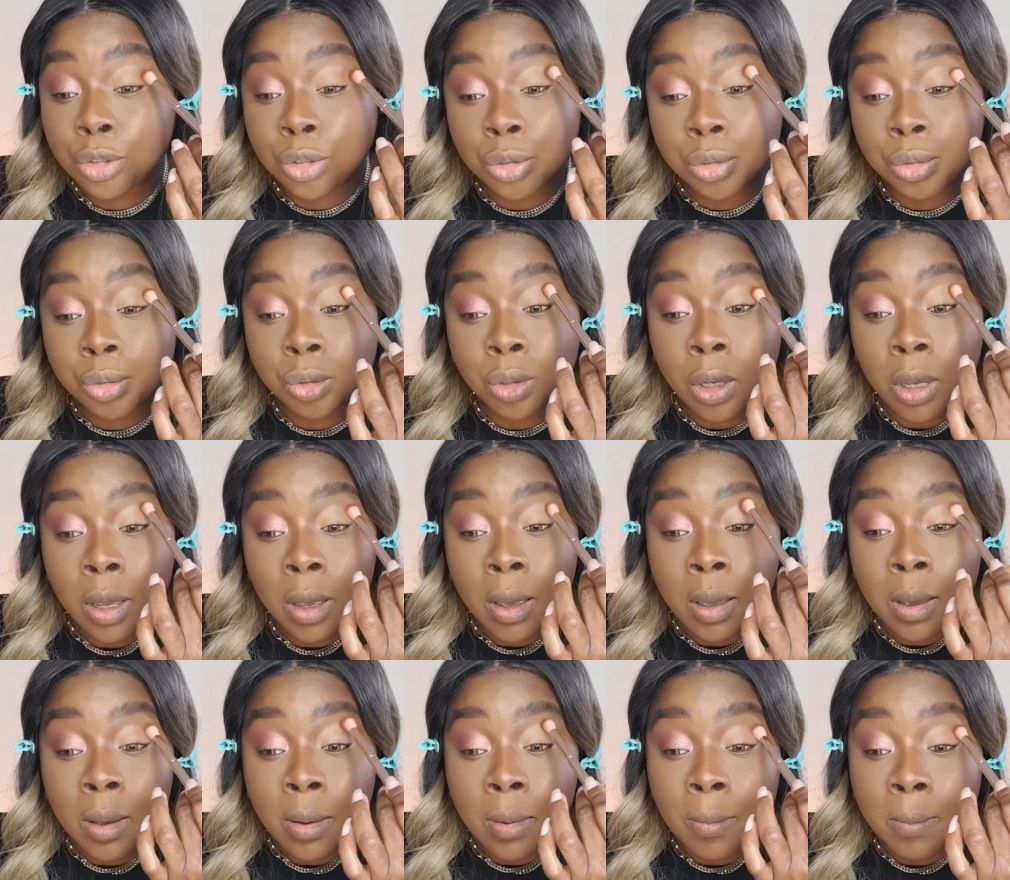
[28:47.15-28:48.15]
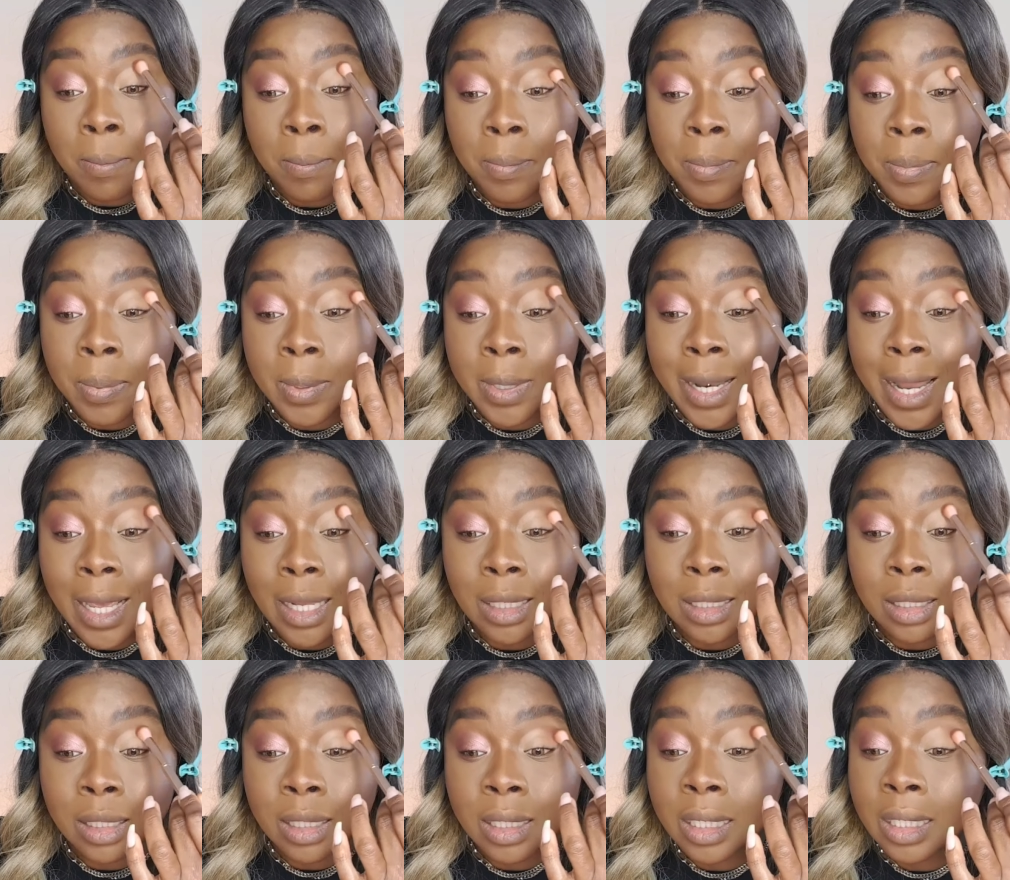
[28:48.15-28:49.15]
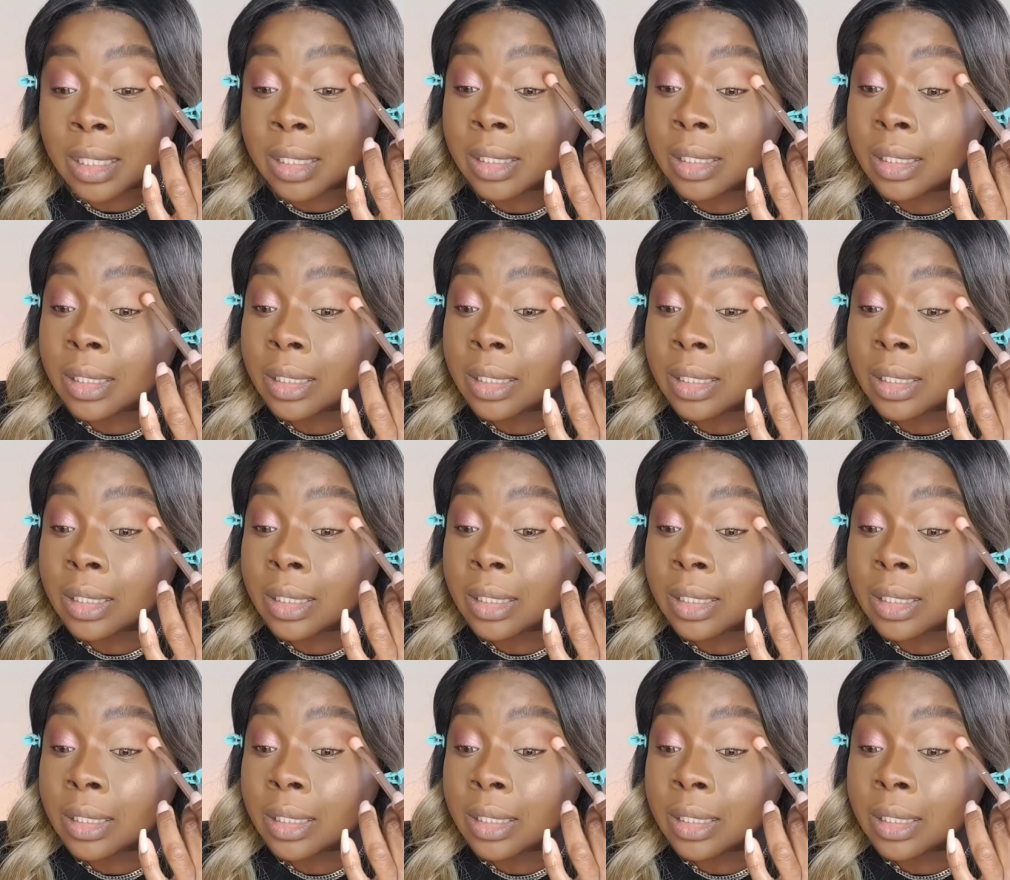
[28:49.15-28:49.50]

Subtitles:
to blend this